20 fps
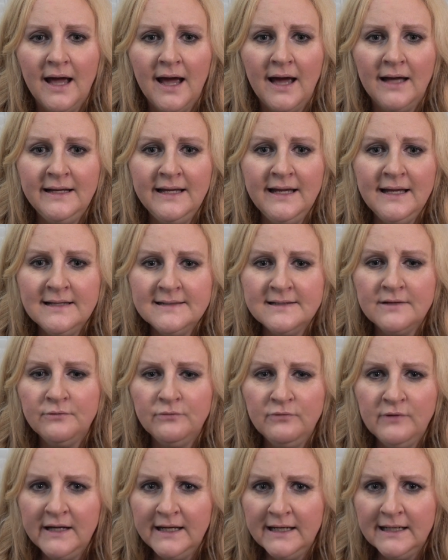And it is a
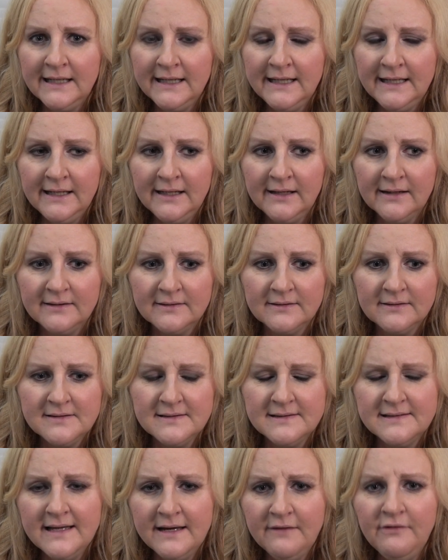really
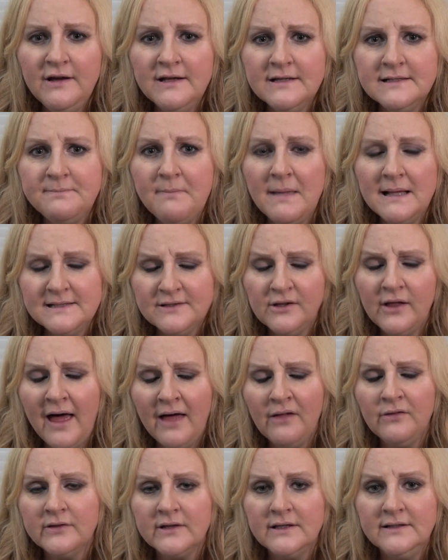serious mental
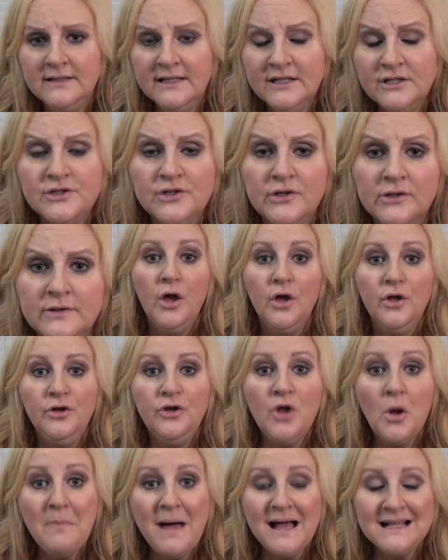health condition.
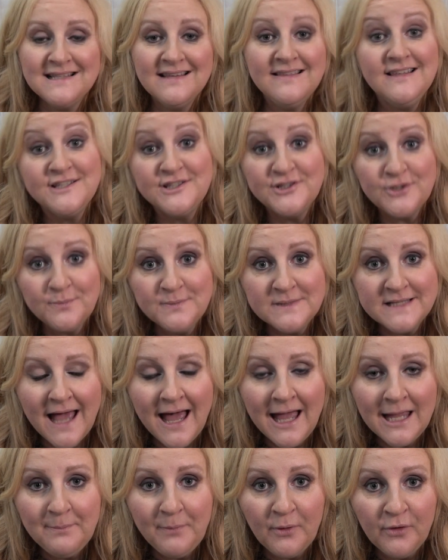No matter the
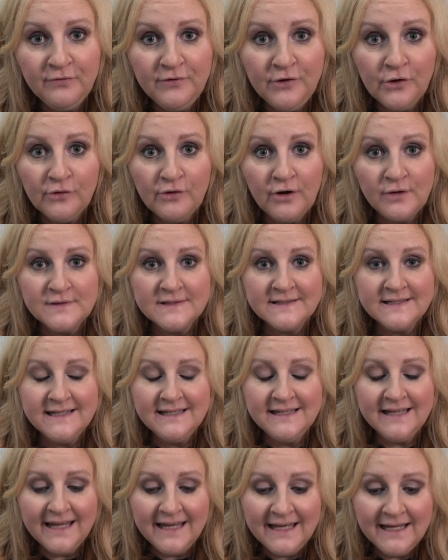subtype of your
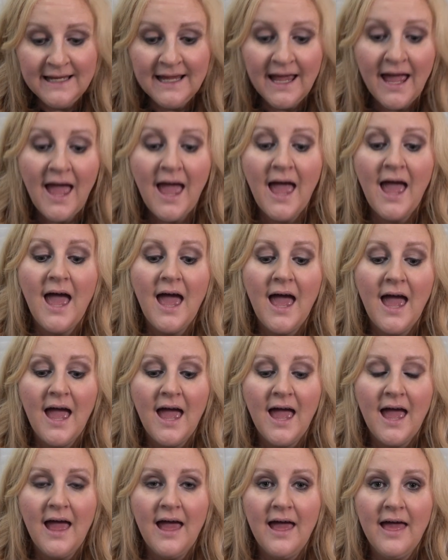OCD,
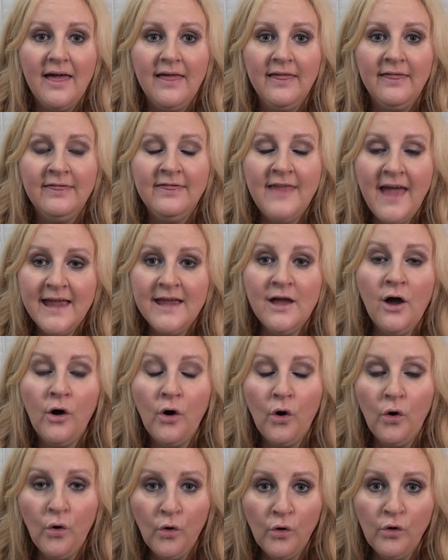they
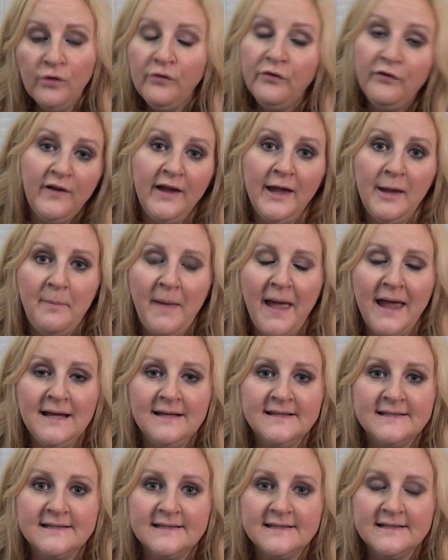are all
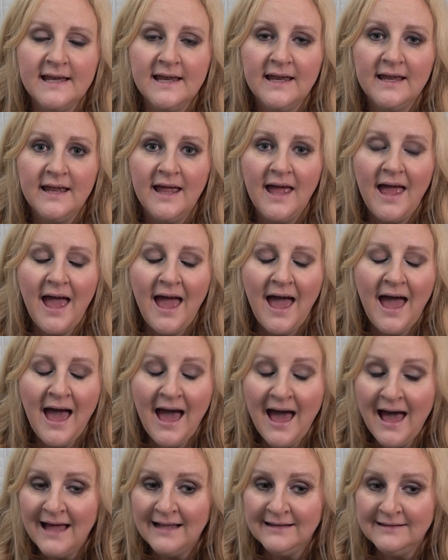fear-based
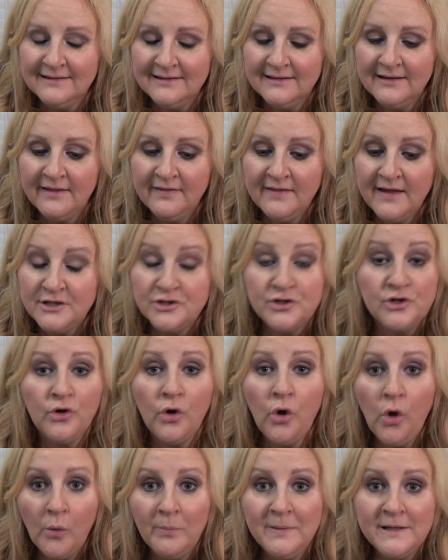and they should
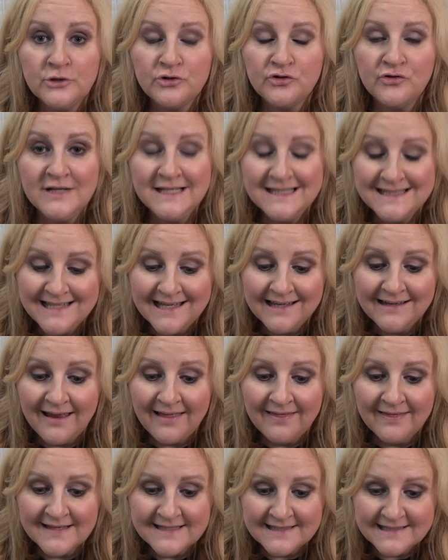all be treated
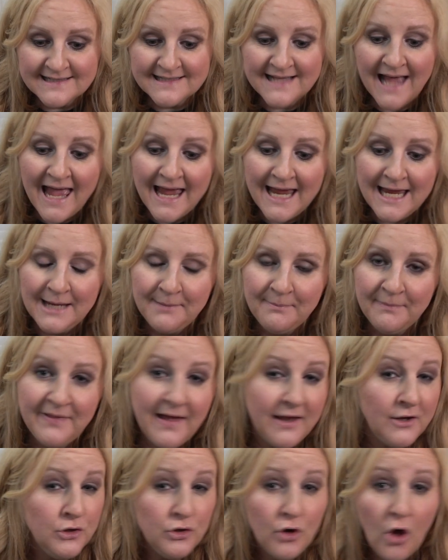the same,
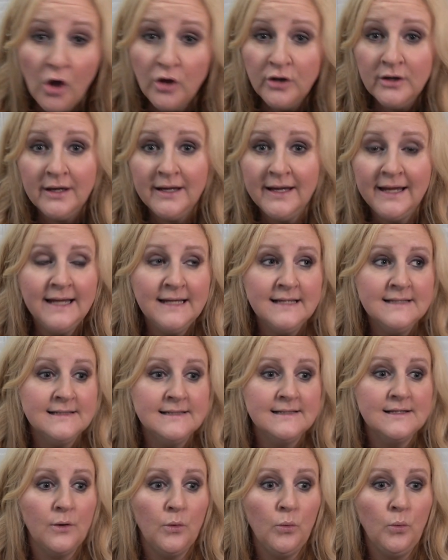that none
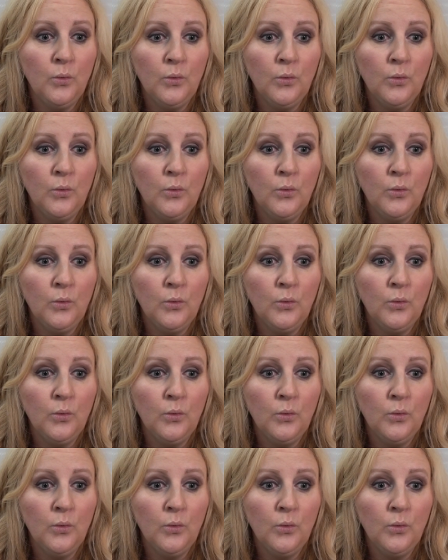is